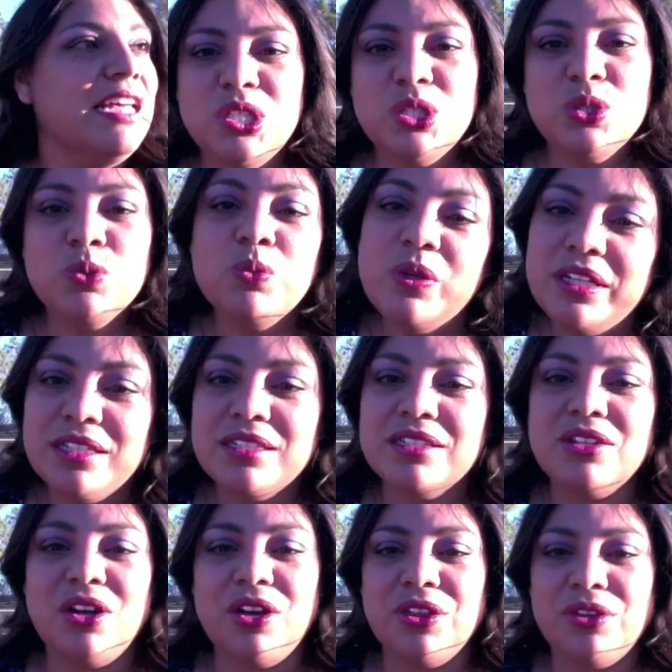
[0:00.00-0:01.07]

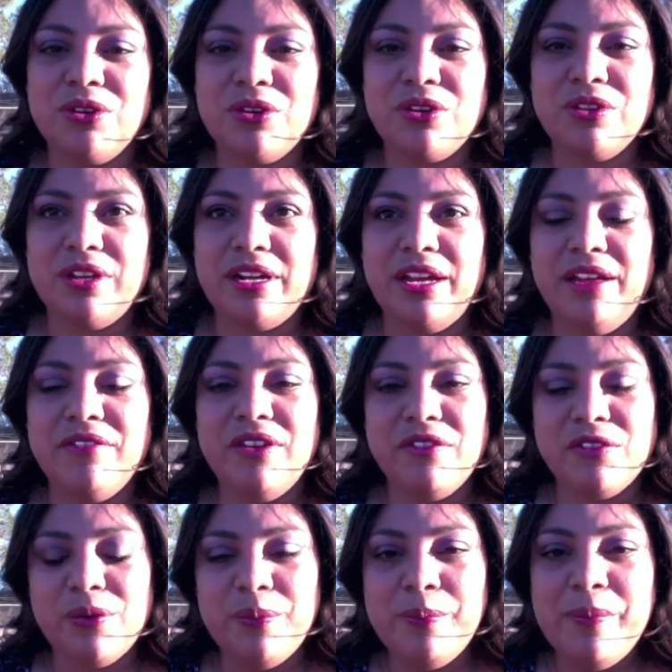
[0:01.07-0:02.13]
Sweetest author that I have
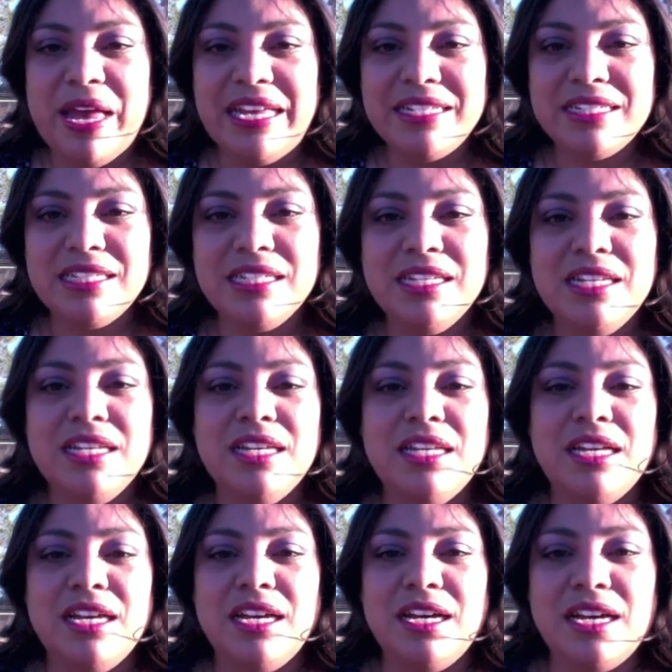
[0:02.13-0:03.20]
ever met.
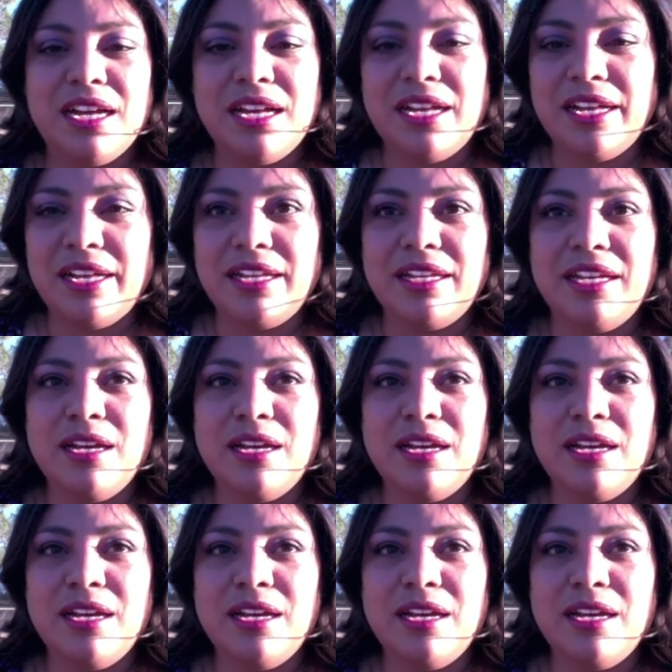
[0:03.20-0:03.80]
I